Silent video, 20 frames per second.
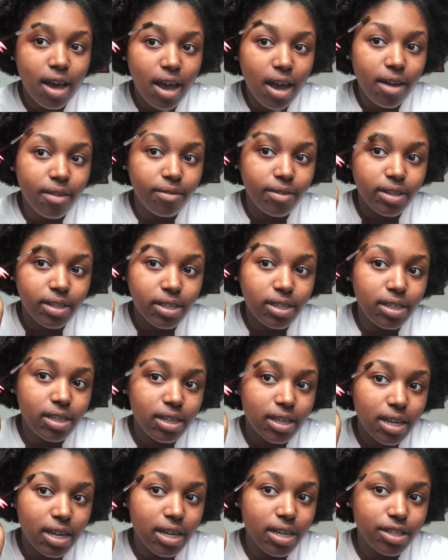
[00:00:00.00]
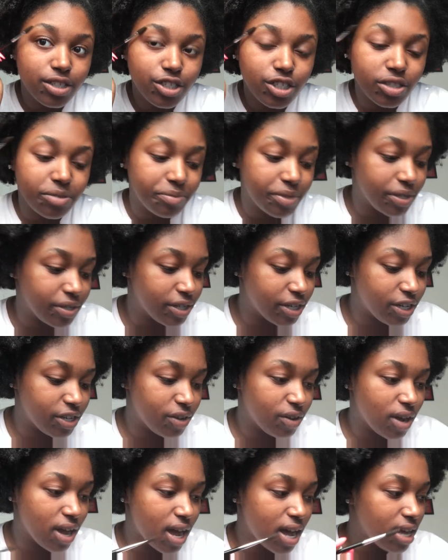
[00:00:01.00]
I really need an extra mirror,
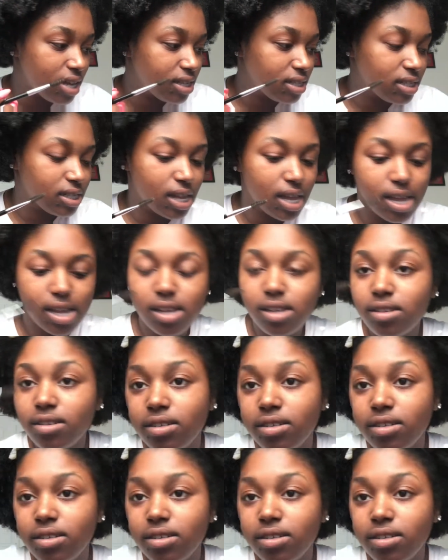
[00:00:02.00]
you guys. Like,